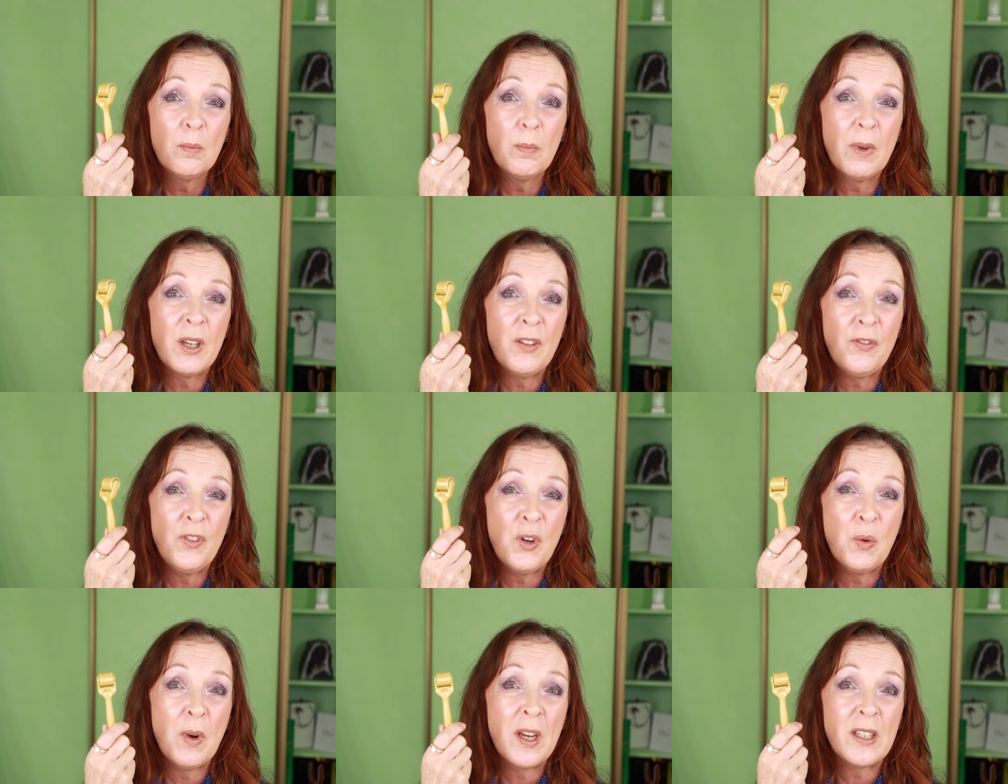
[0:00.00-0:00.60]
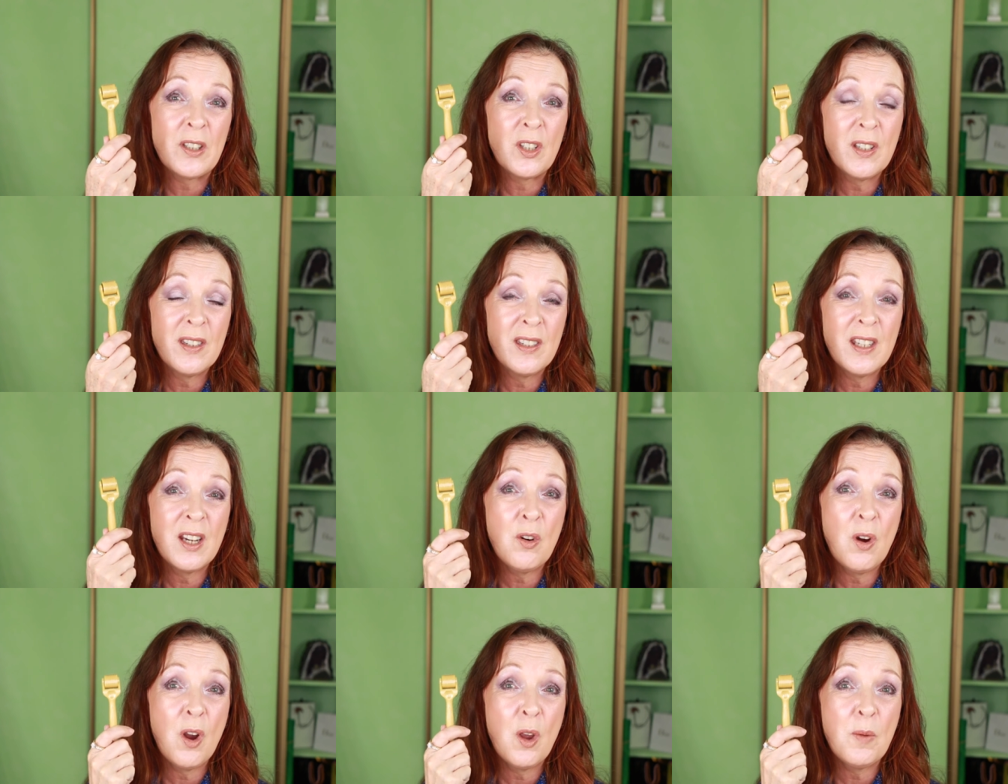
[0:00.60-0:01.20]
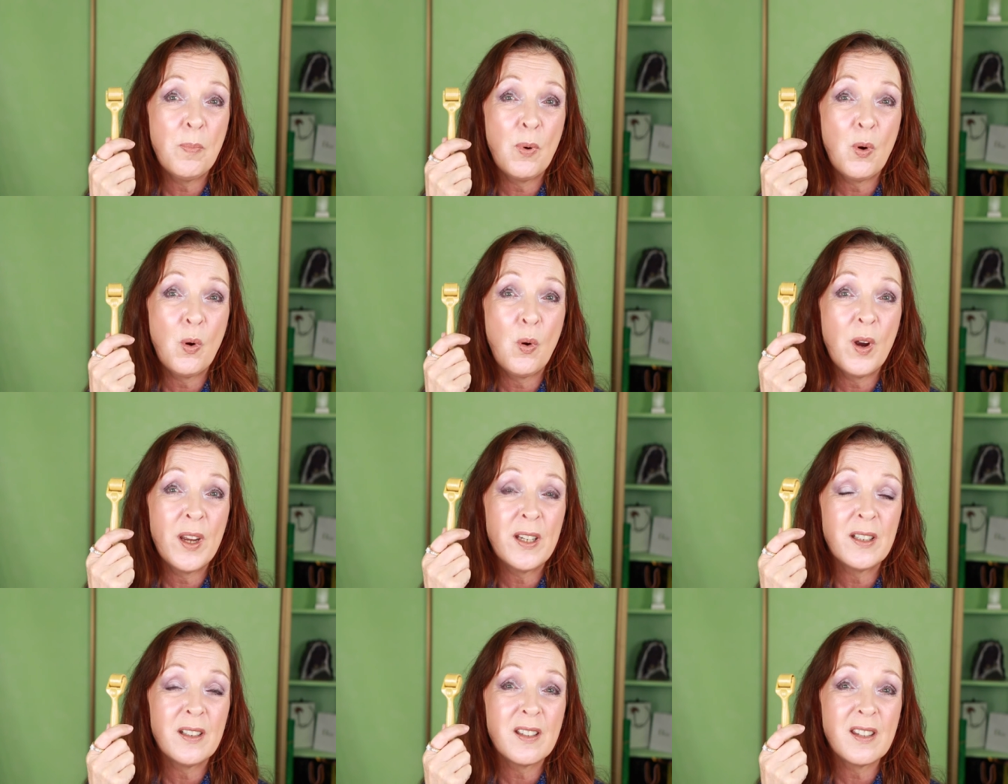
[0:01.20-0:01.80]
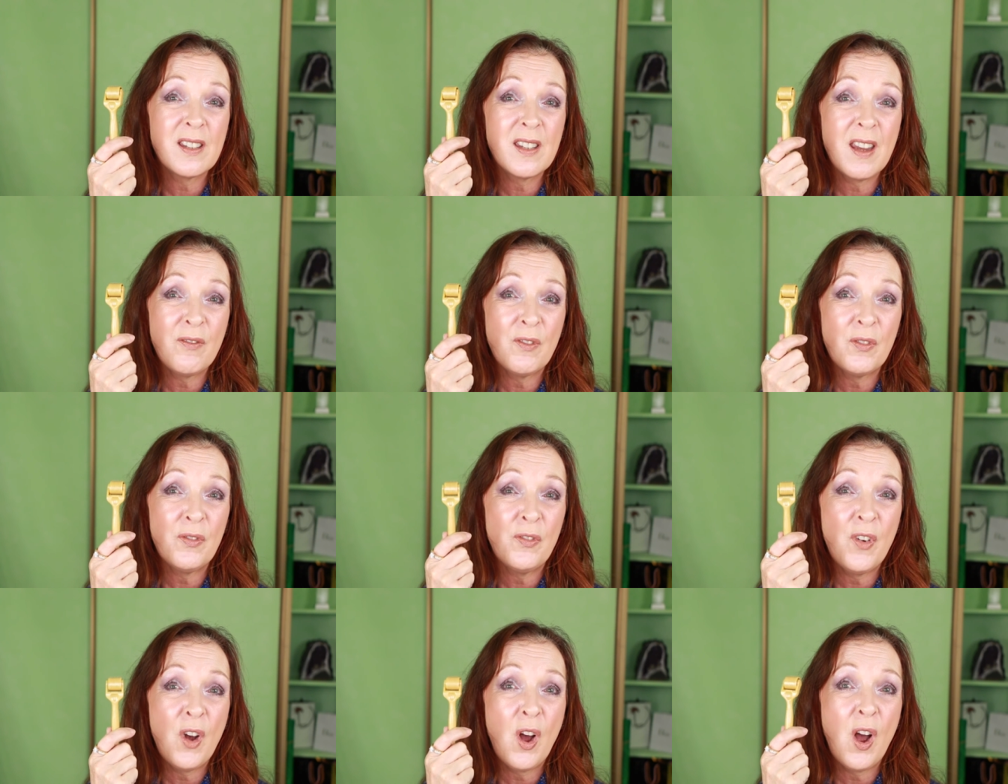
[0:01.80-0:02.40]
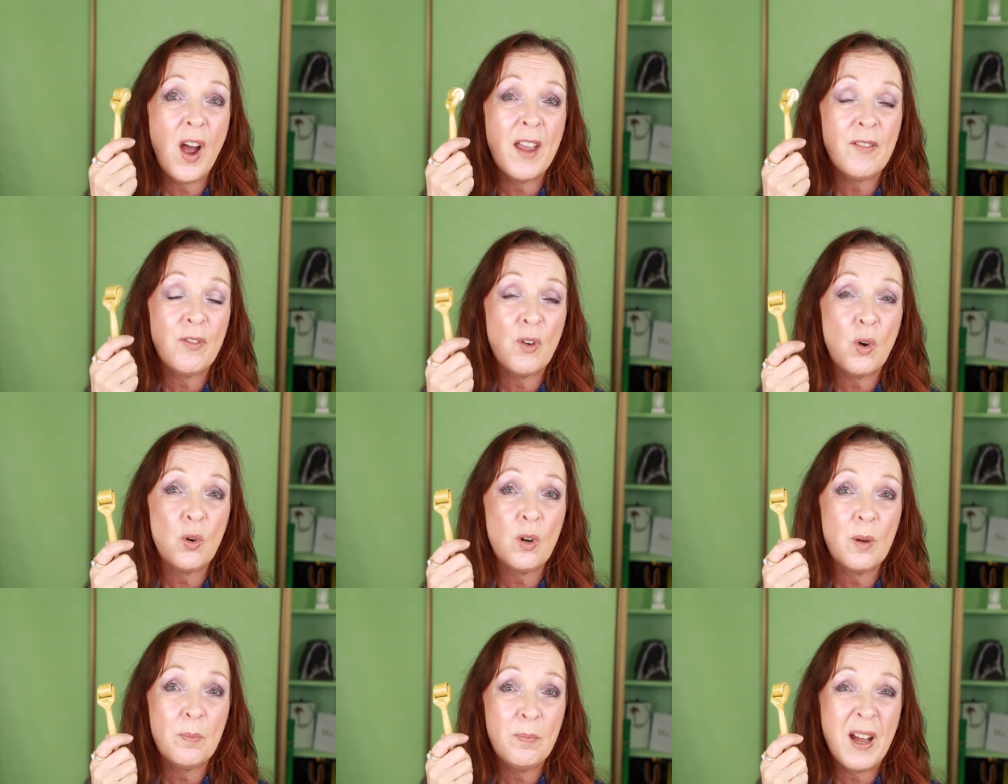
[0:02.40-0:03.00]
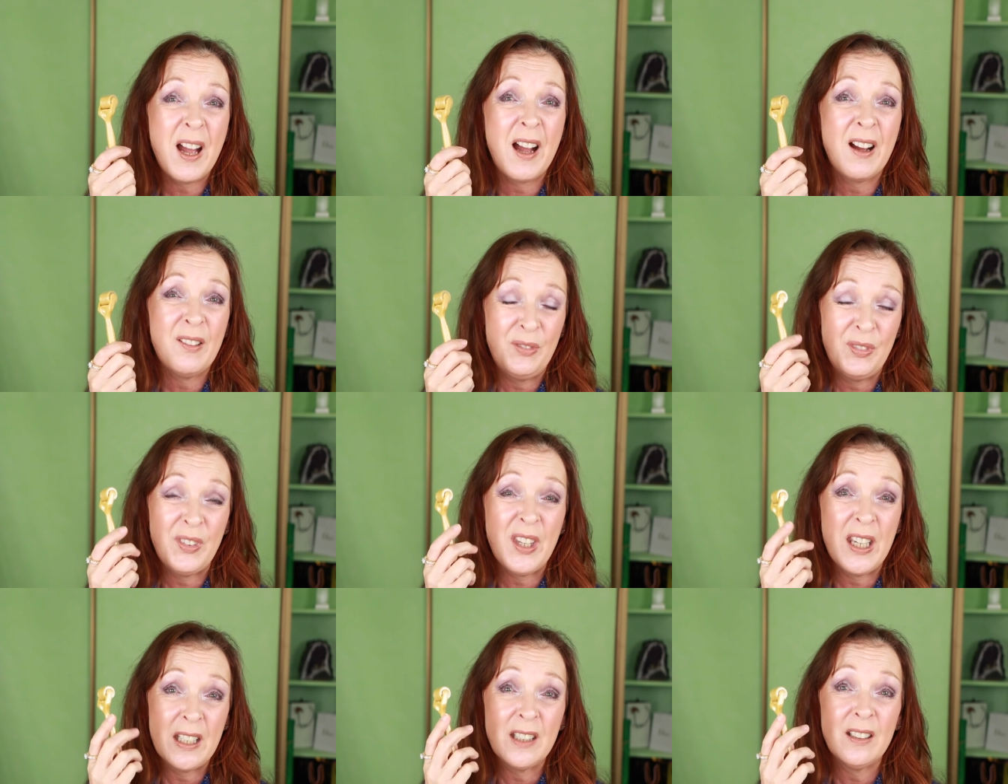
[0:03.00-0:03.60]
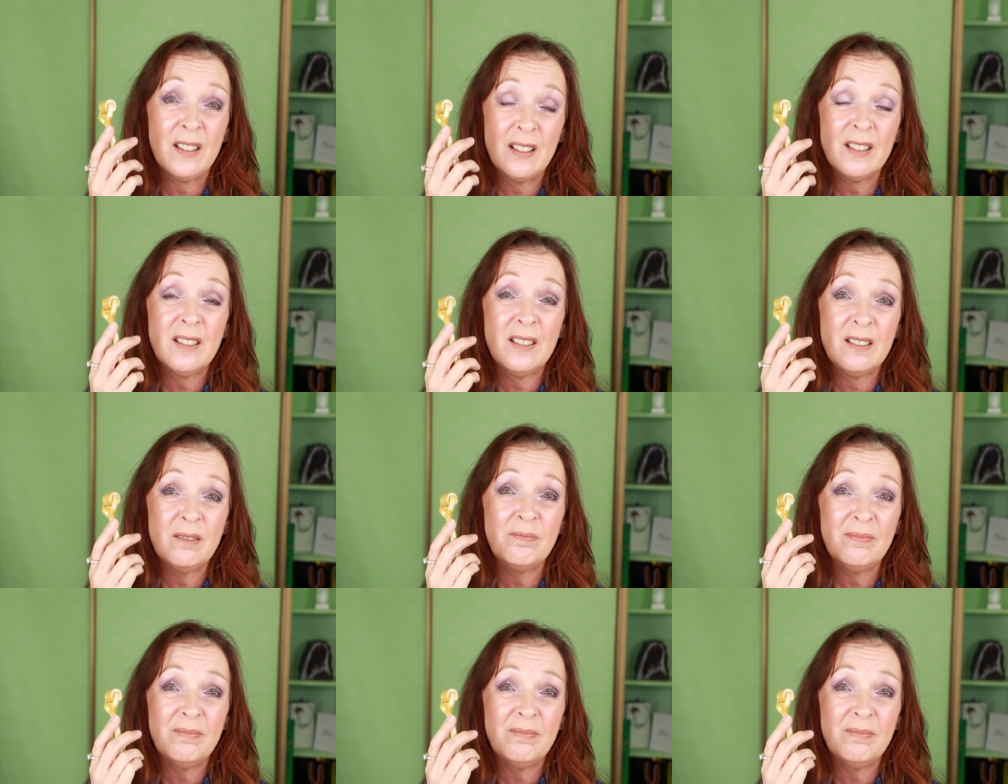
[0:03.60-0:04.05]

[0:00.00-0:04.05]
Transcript: but if you went to 0.75 or above then